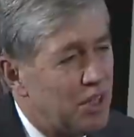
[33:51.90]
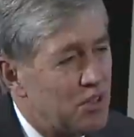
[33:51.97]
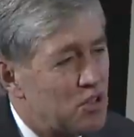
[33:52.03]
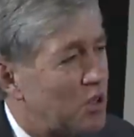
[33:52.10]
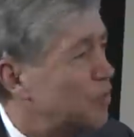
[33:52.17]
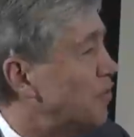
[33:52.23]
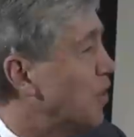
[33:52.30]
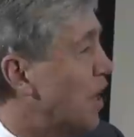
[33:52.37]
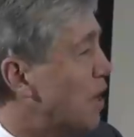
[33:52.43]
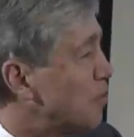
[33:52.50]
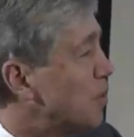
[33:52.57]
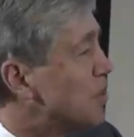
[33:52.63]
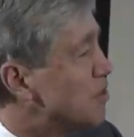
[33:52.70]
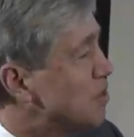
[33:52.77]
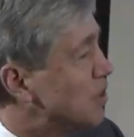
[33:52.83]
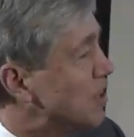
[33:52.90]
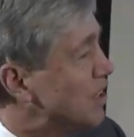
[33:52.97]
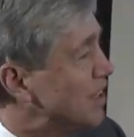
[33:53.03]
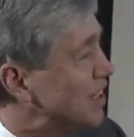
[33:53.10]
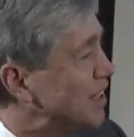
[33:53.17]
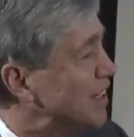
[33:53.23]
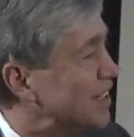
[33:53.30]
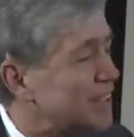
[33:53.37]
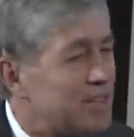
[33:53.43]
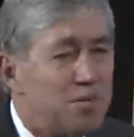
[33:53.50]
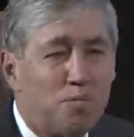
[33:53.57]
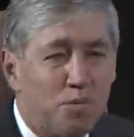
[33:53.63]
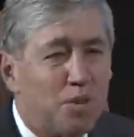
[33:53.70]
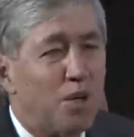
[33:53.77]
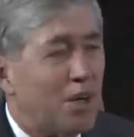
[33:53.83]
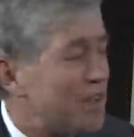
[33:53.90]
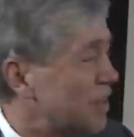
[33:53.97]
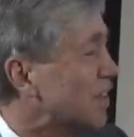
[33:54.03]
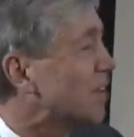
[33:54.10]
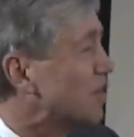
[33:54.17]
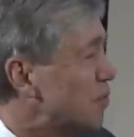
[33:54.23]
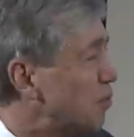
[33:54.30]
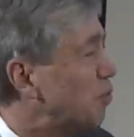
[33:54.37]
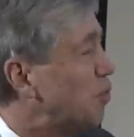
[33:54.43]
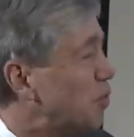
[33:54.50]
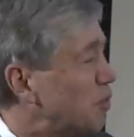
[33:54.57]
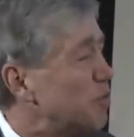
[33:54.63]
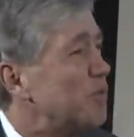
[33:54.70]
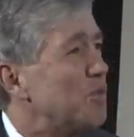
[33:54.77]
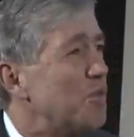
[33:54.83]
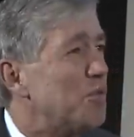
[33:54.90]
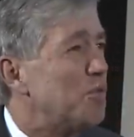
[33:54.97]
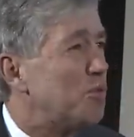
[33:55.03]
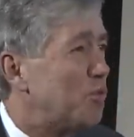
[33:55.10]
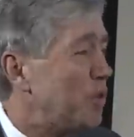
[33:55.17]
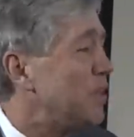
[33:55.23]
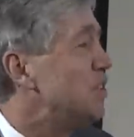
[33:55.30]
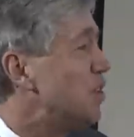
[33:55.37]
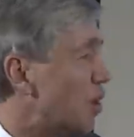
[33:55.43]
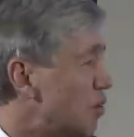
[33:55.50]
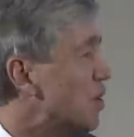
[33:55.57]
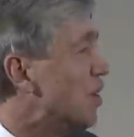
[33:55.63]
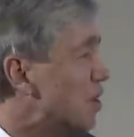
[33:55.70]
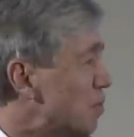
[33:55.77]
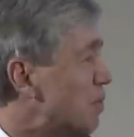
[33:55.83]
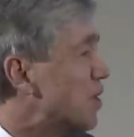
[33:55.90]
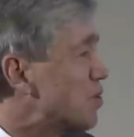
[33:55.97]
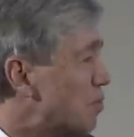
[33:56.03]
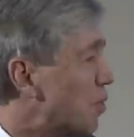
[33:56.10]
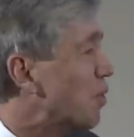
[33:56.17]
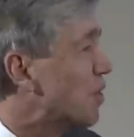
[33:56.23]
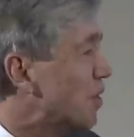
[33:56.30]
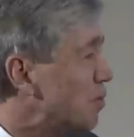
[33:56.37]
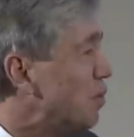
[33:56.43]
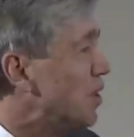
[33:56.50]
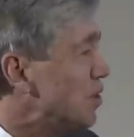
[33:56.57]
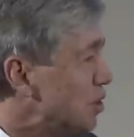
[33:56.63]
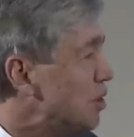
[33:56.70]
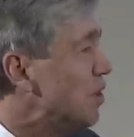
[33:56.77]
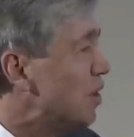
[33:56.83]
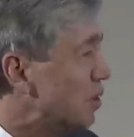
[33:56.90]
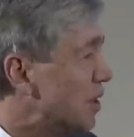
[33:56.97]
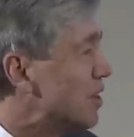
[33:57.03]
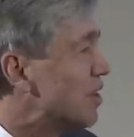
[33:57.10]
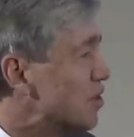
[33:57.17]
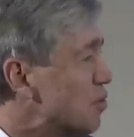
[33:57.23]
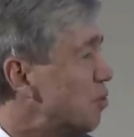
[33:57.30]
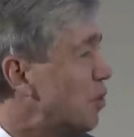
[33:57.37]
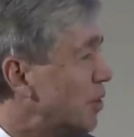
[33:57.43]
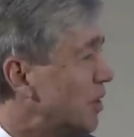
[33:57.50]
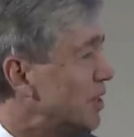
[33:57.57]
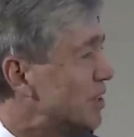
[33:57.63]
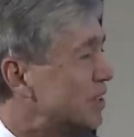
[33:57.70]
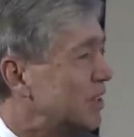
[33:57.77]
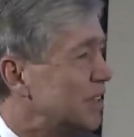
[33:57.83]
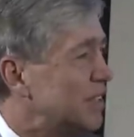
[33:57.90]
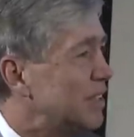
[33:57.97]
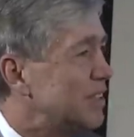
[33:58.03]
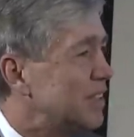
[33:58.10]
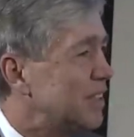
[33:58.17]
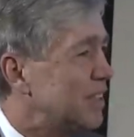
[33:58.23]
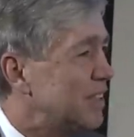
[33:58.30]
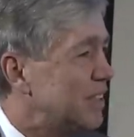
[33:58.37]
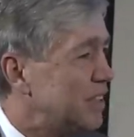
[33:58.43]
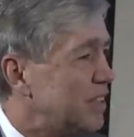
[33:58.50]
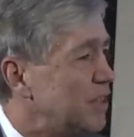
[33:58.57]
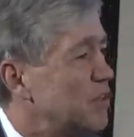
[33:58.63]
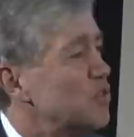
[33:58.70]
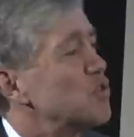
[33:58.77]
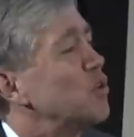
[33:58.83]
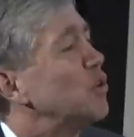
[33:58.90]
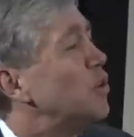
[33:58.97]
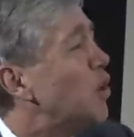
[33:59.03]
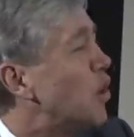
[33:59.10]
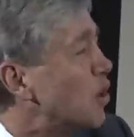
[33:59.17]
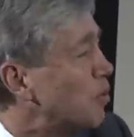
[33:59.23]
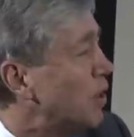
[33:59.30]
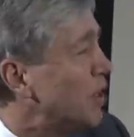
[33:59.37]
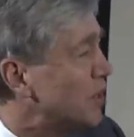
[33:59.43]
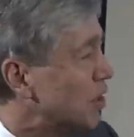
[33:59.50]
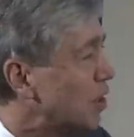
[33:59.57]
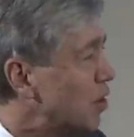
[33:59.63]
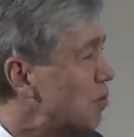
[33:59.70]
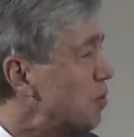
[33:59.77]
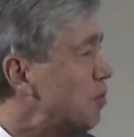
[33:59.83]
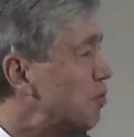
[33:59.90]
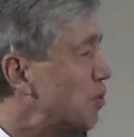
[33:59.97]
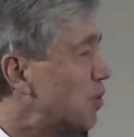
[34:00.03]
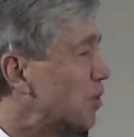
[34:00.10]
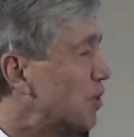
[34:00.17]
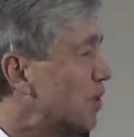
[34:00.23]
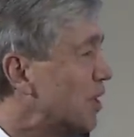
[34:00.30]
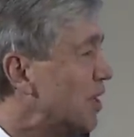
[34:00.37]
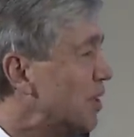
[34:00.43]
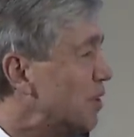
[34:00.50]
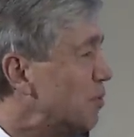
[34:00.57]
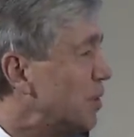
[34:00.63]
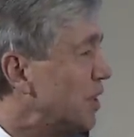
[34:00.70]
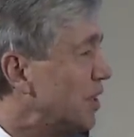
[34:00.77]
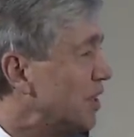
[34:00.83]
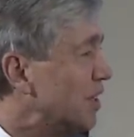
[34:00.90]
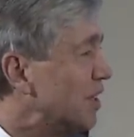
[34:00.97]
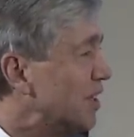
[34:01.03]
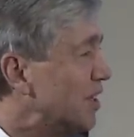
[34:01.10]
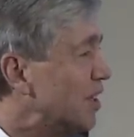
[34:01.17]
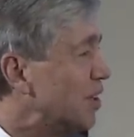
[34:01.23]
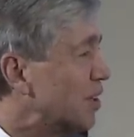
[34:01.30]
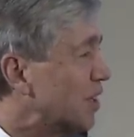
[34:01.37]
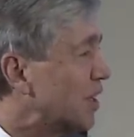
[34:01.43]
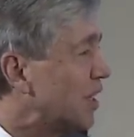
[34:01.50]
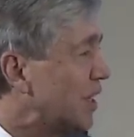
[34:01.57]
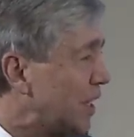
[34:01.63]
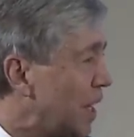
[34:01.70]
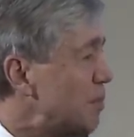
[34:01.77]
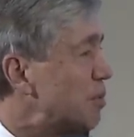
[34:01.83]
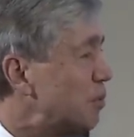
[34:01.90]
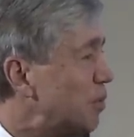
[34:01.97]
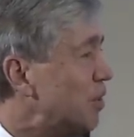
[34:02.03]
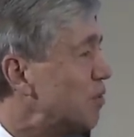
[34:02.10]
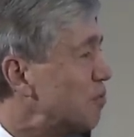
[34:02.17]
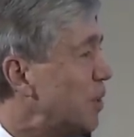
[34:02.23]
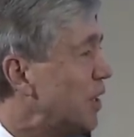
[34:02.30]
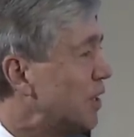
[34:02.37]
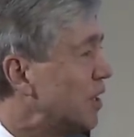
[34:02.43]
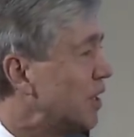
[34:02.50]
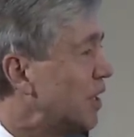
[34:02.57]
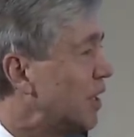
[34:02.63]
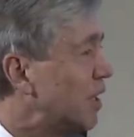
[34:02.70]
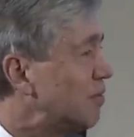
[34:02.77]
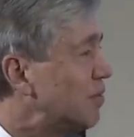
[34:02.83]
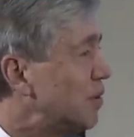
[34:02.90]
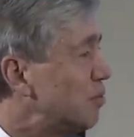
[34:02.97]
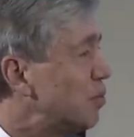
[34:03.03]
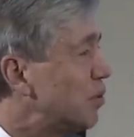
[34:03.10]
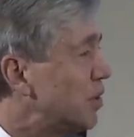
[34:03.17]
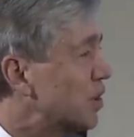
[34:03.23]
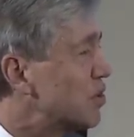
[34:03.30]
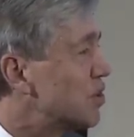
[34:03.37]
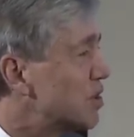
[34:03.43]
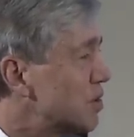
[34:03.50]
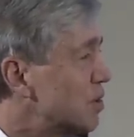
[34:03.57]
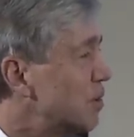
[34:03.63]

And so for that reason, uh, you know, I think we don't know much more than we do know at this point, and uh, it is a long way to go before uh, we uh, are capable of making confident predictions.